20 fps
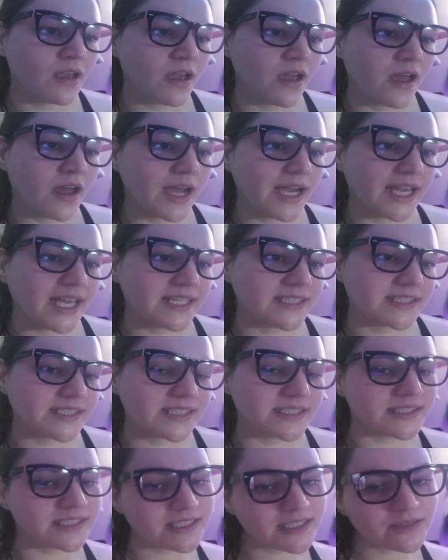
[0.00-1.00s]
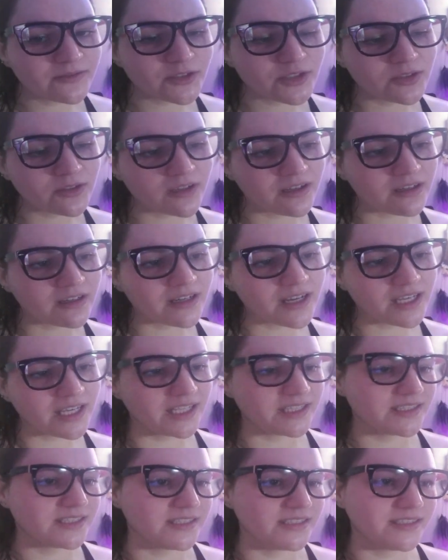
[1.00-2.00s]
I can't stay sitting for too long. I
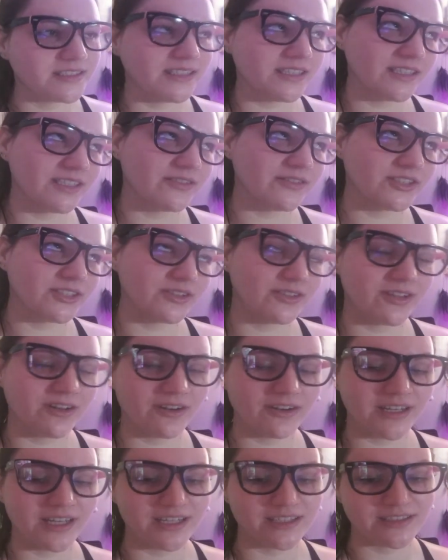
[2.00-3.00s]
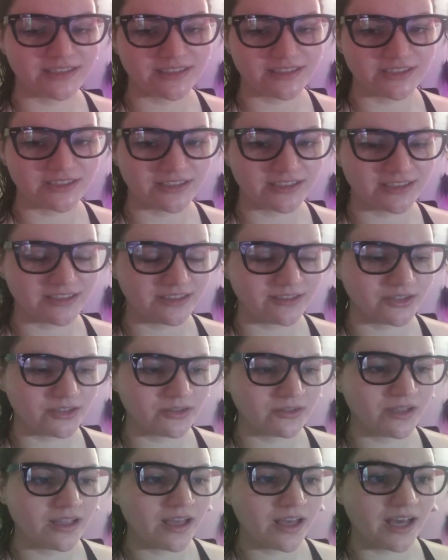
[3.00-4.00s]
can't stay standing for too long. It's just, you
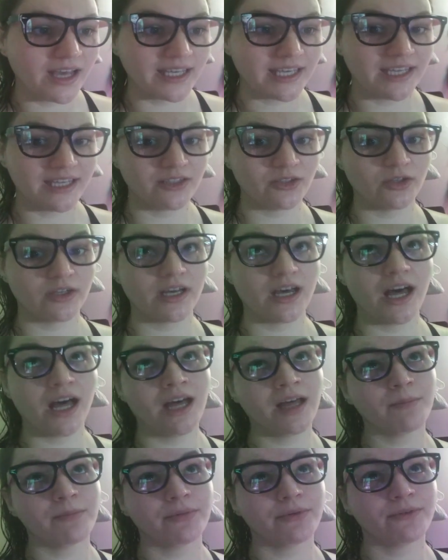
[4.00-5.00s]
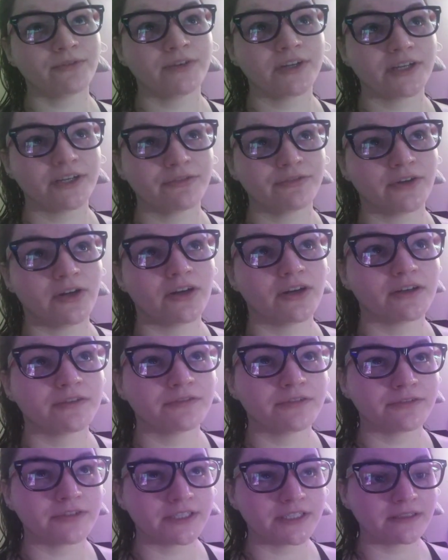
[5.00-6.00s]
know, I can't look up very far
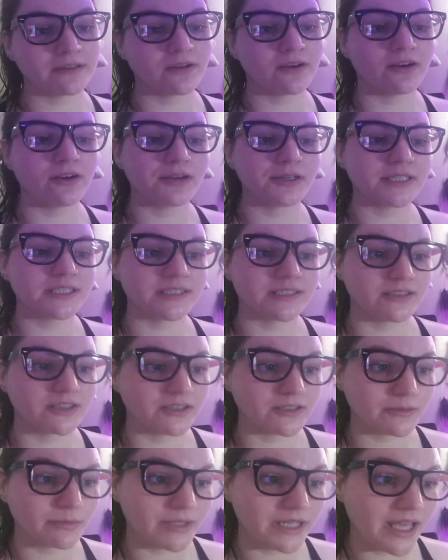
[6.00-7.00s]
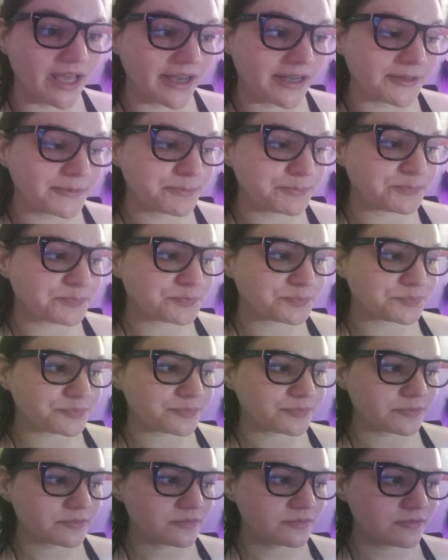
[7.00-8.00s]
for very long because it hurts my neck.
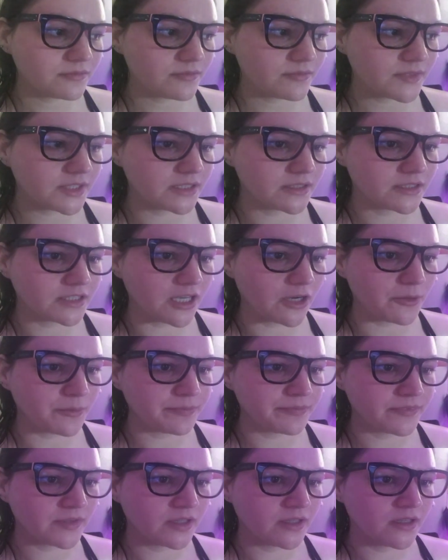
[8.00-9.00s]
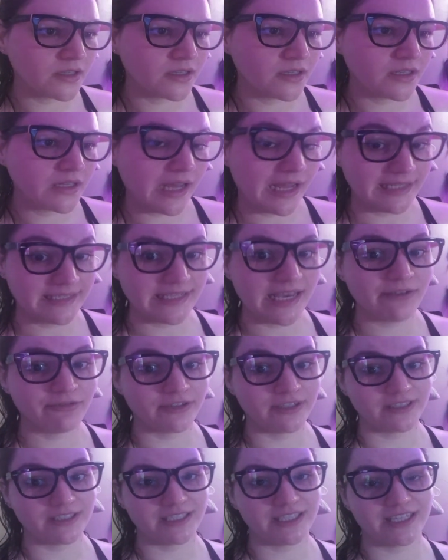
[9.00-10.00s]
So I
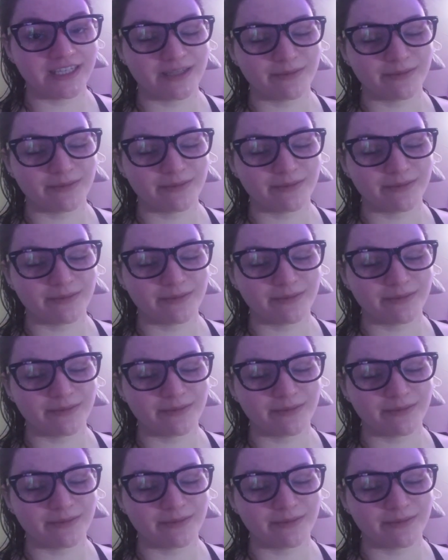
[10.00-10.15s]
definitely can't